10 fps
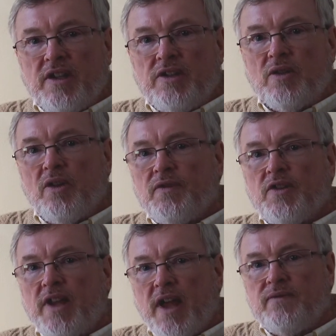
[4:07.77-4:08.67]
you'll
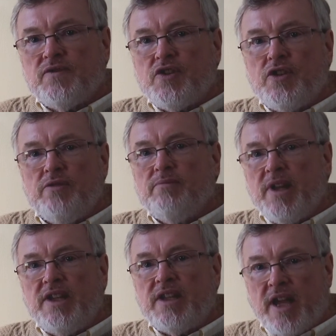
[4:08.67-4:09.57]
often have too
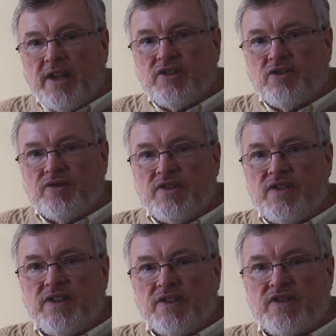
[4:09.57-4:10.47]
many categories
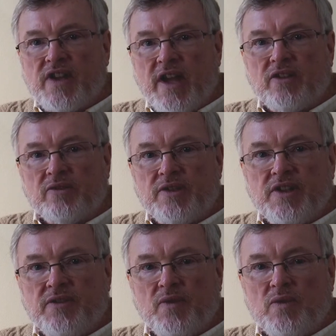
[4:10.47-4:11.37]
in the scale or
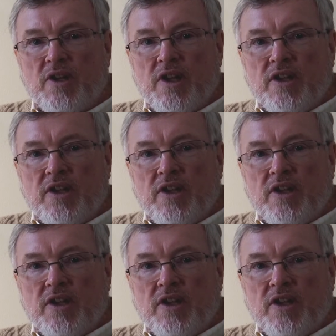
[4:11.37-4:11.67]
interval